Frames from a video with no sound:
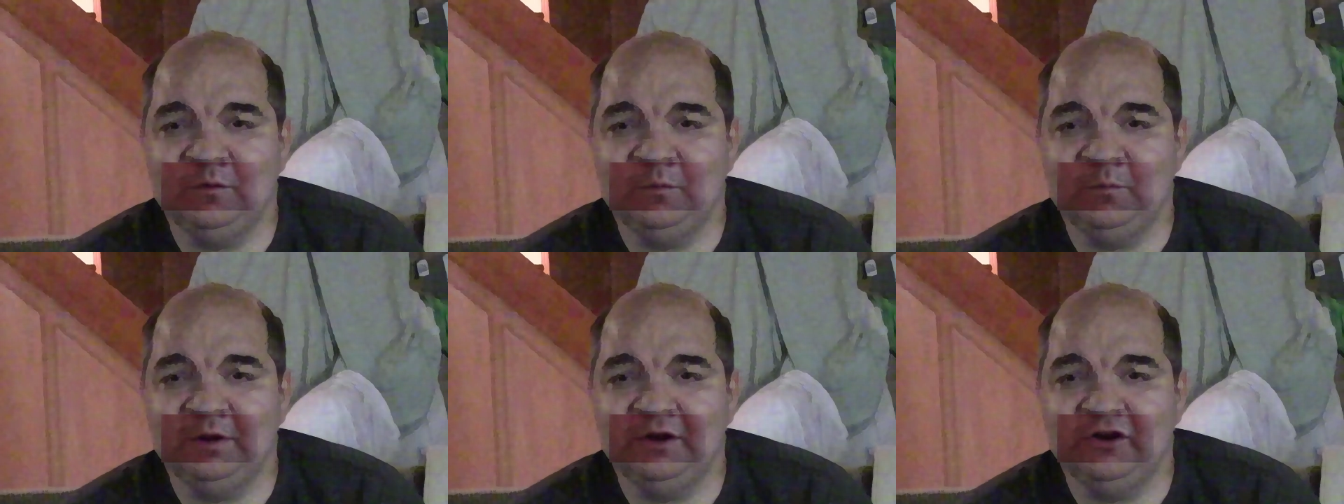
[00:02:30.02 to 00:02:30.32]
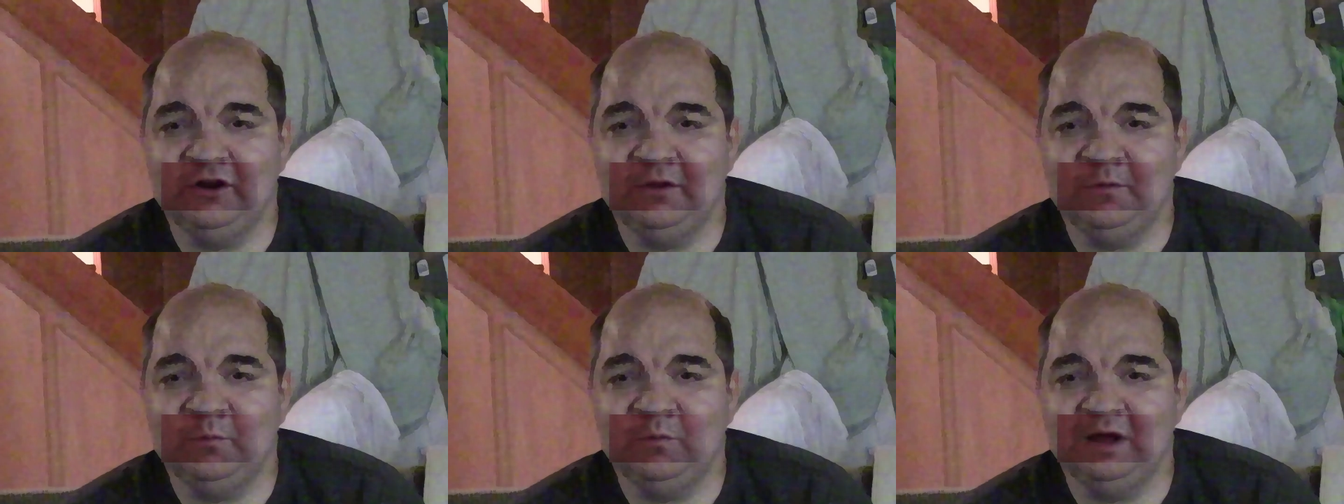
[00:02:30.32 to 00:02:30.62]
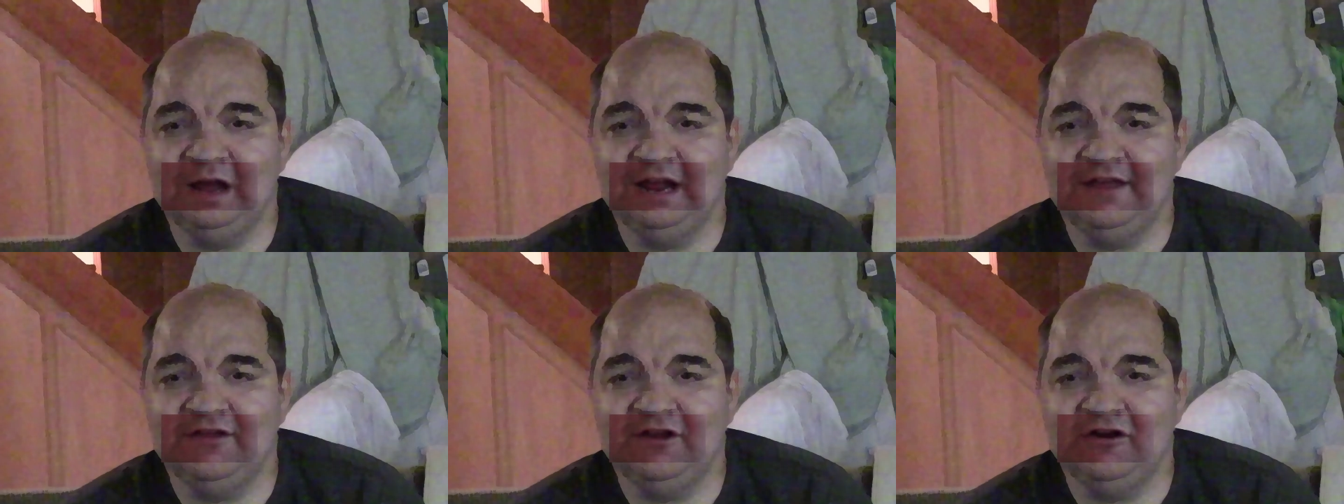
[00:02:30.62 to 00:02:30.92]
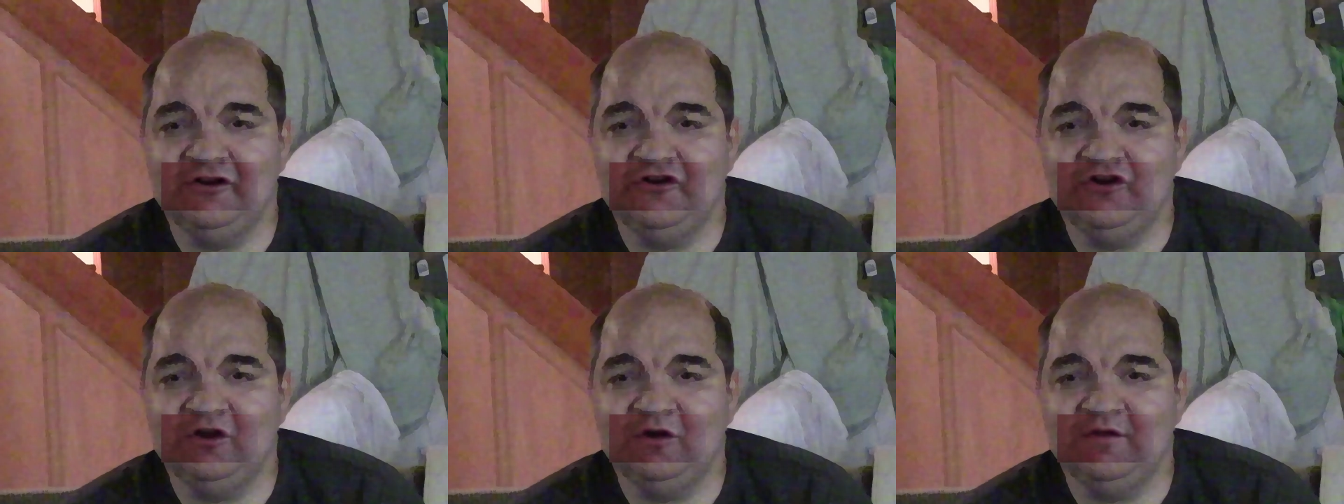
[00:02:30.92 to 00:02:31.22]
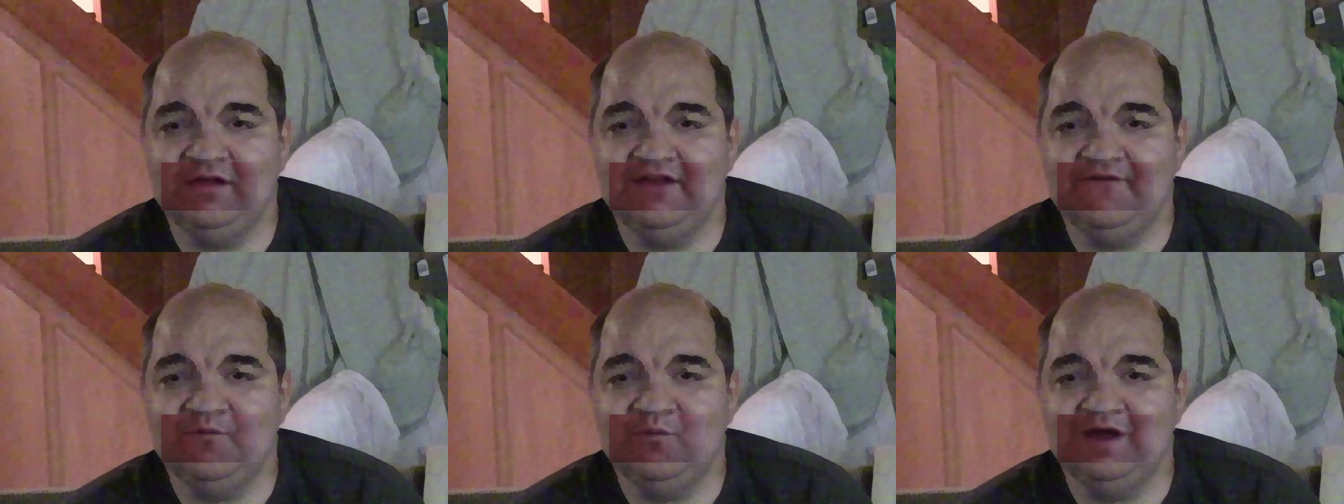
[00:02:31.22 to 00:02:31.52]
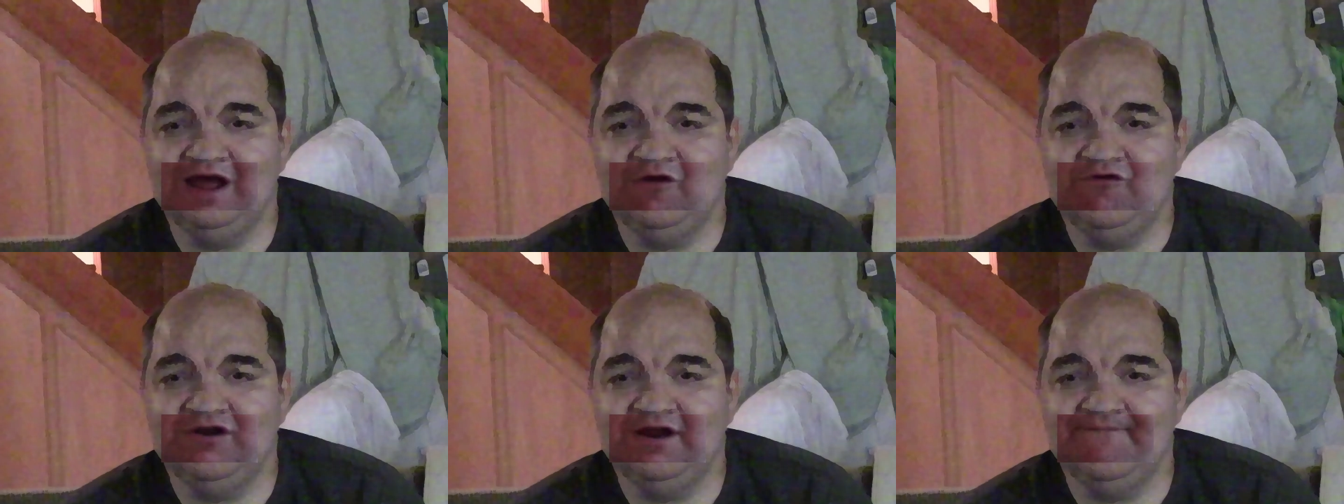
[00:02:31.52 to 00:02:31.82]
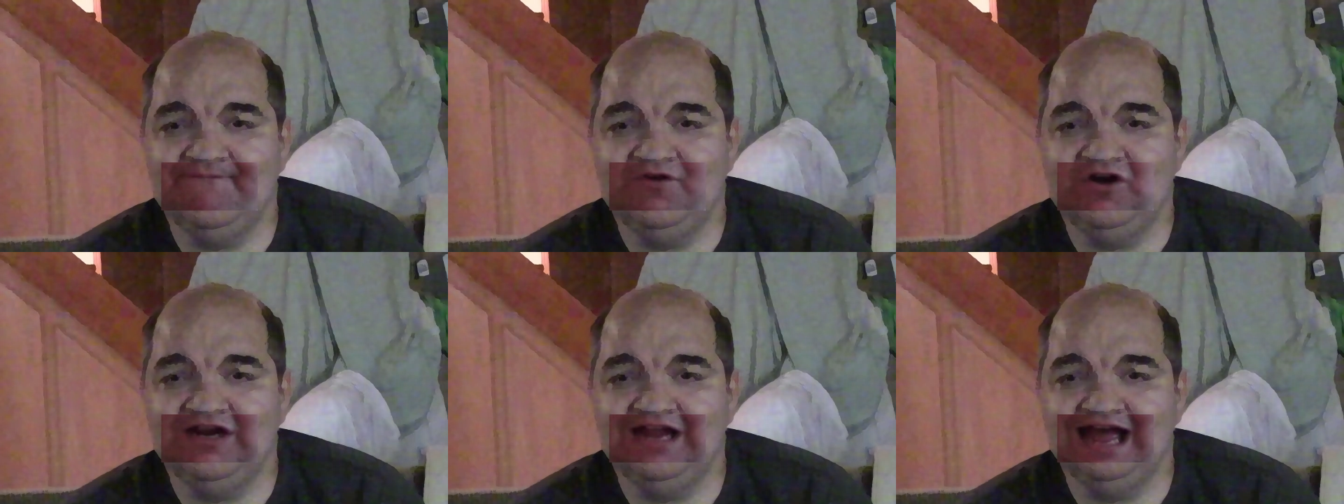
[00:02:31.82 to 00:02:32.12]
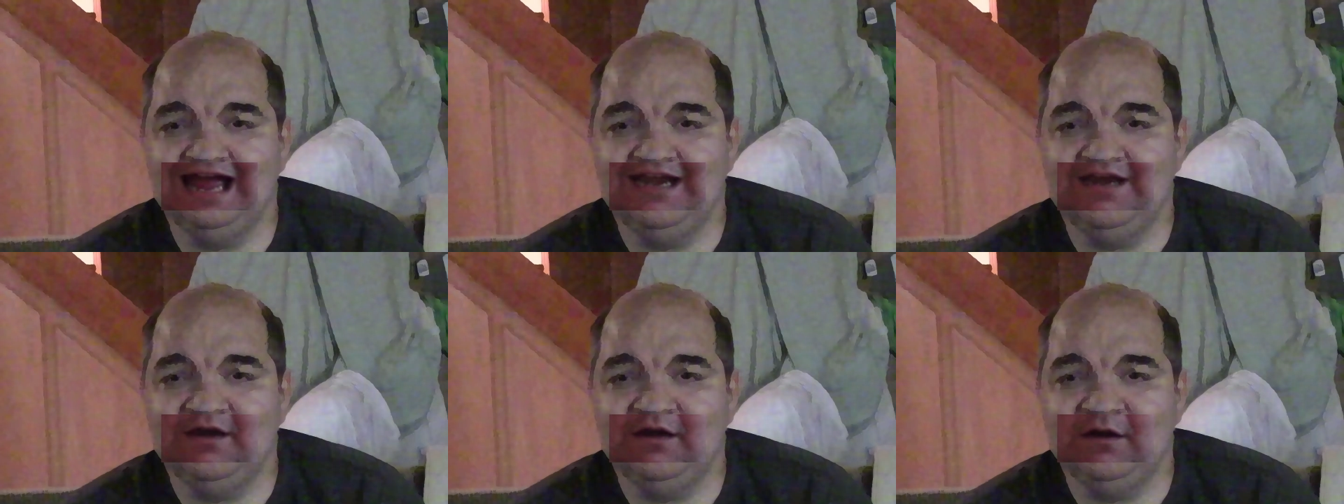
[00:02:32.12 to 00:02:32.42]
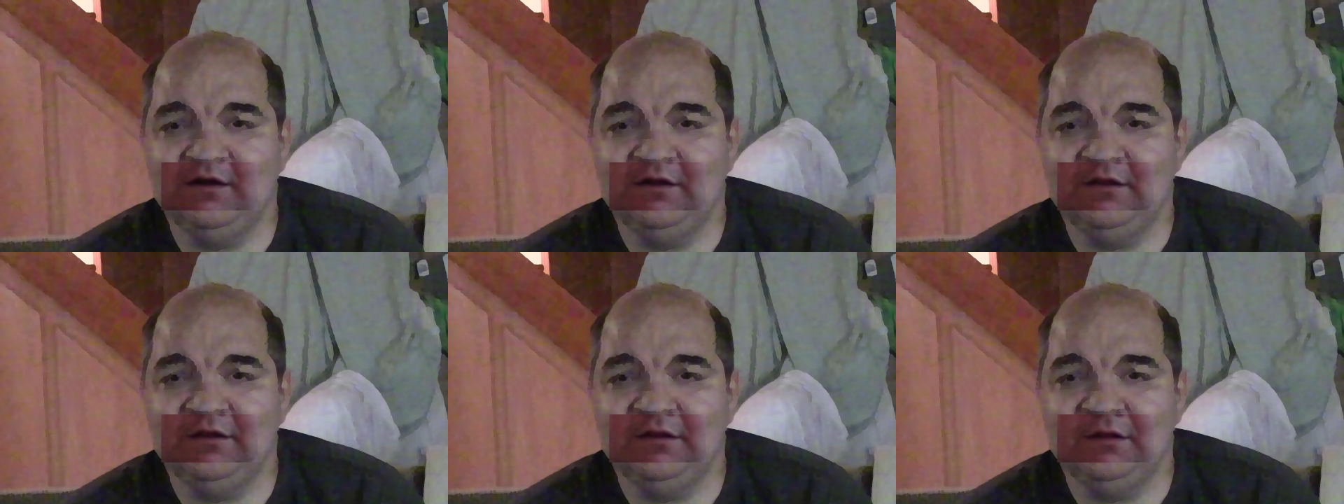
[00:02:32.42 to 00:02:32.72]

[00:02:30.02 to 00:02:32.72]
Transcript: which is why their shows have wound up forgotten.